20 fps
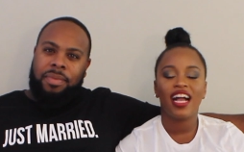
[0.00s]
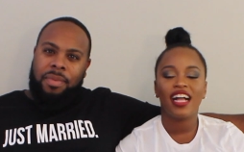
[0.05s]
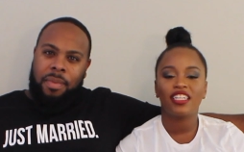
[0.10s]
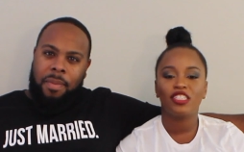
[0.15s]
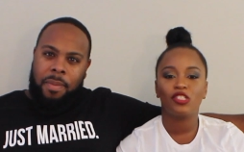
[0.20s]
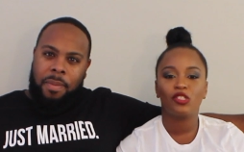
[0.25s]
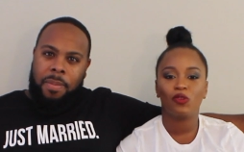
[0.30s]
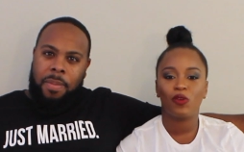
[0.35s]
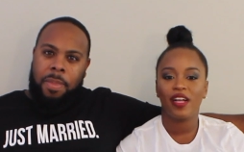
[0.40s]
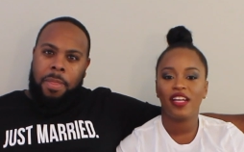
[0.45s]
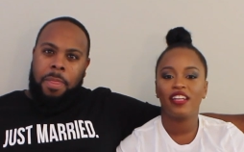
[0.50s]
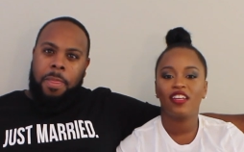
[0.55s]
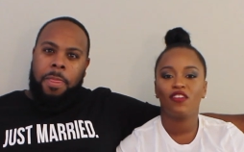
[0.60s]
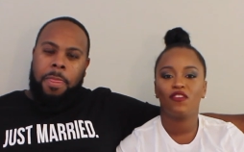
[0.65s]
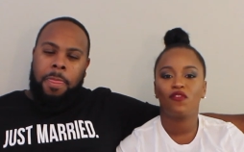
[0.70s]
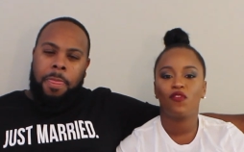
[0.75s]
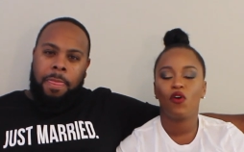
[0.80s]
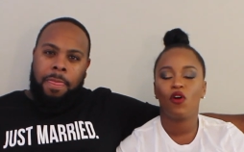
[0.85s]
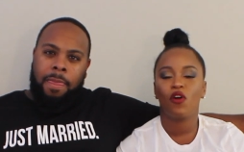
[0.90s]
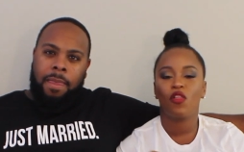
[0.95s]
Speaker 1: not trade
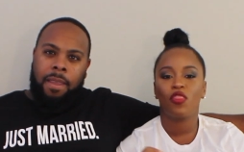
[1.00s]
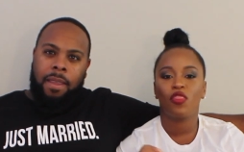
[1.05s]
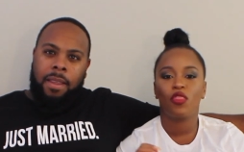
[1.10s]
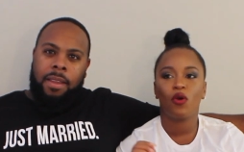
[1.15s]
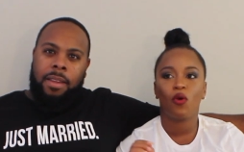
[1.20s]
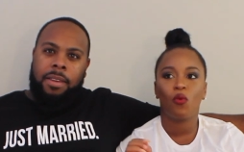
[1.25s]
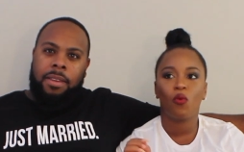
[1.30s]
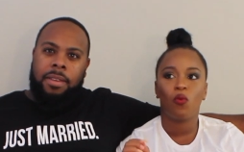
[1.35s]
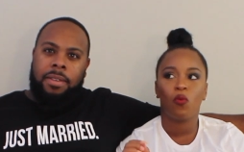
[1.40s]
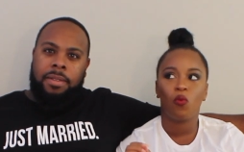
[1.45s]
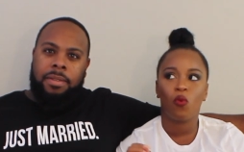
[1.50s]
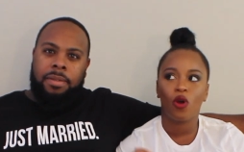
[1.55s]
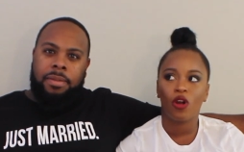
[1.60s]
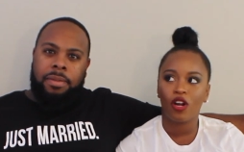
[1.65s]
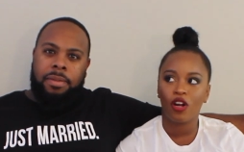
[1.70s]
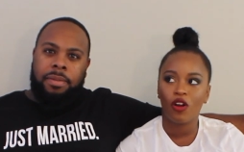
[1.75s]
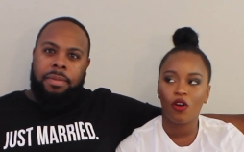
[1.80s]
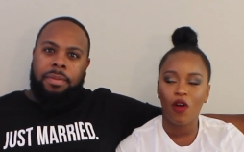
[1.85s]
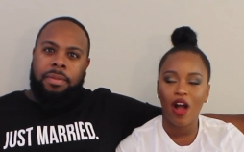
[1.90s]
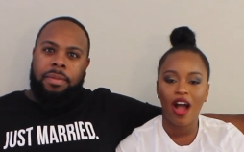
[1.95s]
it for the
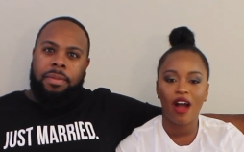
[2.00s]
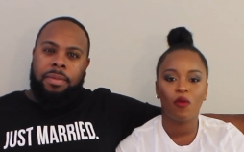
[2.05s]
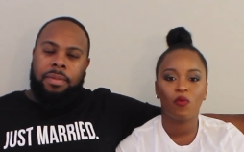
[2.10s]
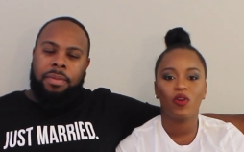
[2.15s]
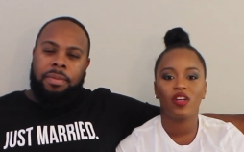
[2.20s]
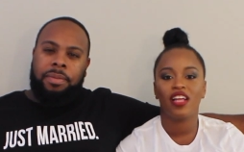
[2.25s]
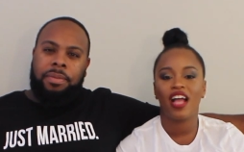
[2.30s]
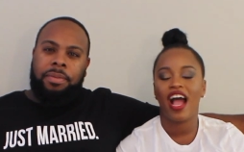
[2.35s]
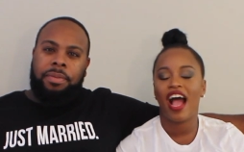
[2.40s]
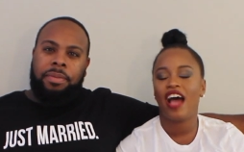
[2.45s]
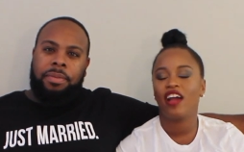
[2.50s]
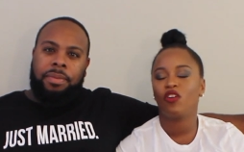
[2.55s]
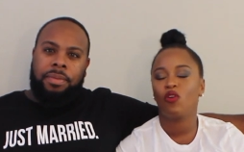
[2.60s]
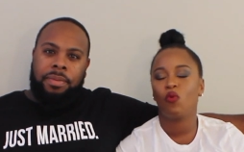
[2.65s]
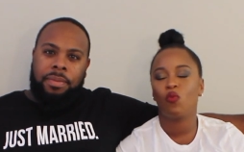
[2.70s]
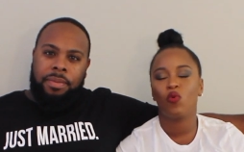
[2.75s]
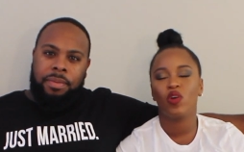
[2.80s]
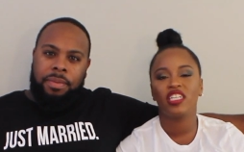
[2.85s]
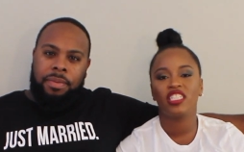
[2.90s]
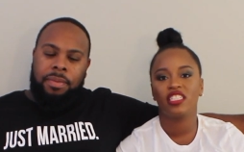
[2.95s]
world. I would. I
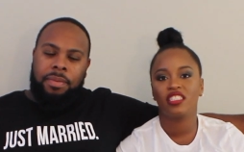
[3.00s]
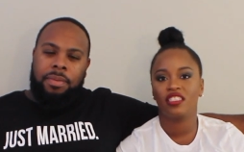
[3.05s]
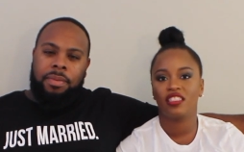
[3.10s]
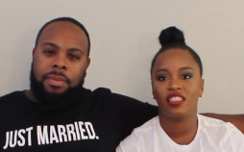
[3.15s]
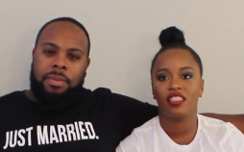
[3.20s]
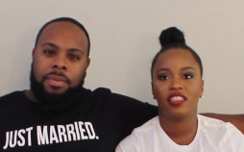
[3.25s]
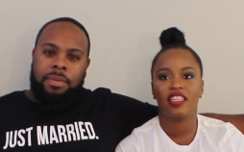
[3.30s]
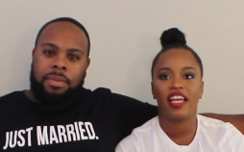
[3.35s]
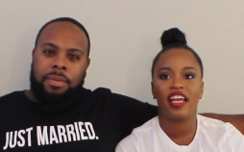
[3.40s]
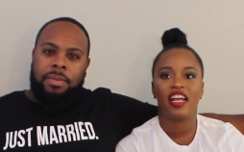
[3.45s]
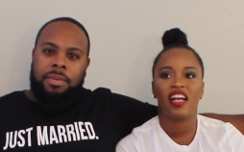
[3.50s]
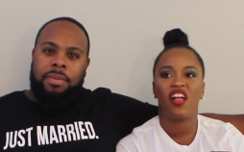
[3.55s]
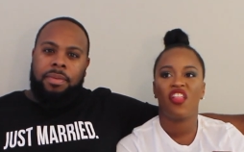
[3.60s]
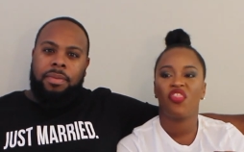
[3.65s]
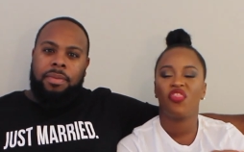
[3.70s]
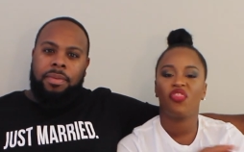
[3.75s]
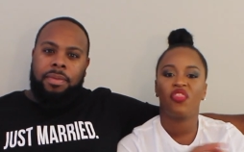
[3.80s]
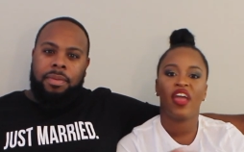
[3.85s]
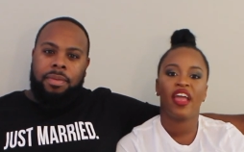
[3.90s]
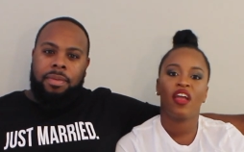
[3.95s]
don't wish that a
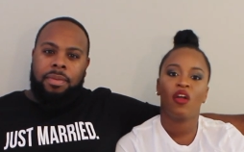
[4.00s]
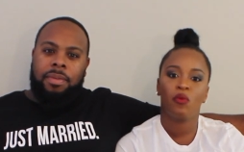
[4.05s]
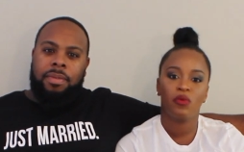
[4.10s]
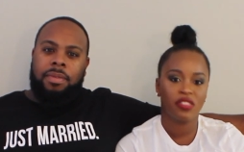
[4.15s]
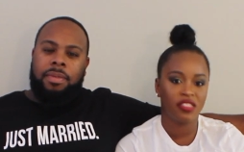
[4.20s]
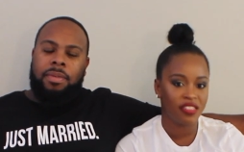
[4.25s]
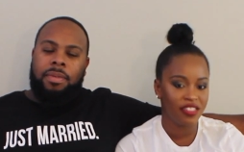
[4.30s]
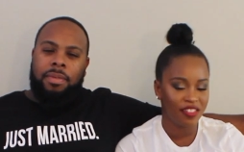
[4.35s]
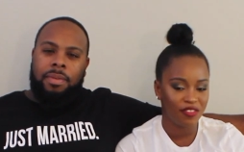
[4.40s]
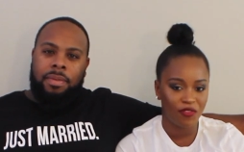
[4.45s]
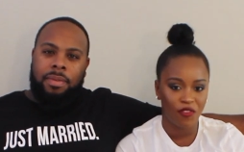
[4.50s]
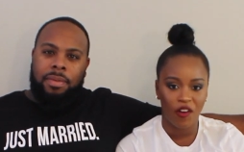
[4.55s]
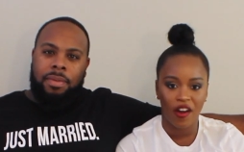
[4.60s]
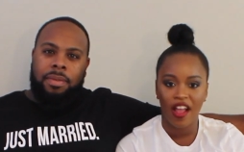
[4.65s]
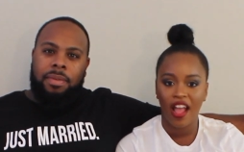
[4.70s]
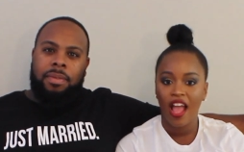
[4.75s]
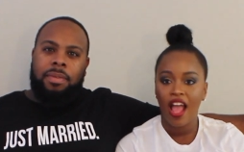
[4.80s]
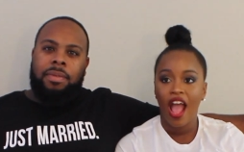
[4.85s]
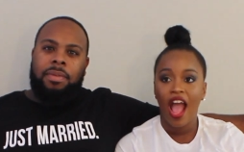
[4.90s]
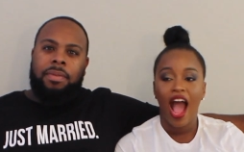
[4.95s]
thing was
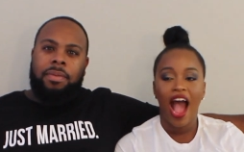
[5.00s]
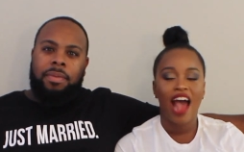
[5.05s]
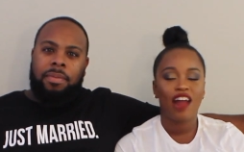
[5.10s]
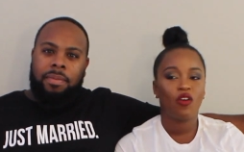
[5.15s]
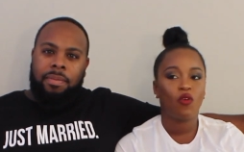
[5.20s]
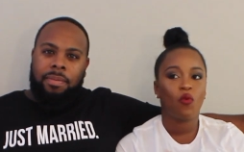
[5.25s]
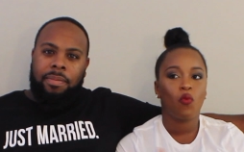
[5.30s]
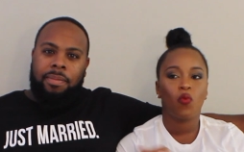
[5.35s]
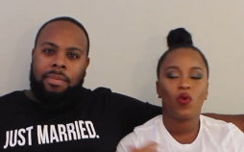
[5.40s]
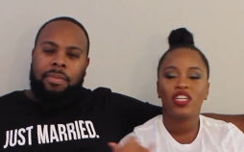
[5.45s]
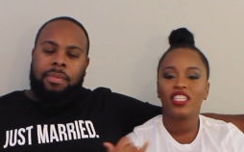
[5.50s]
different. I don't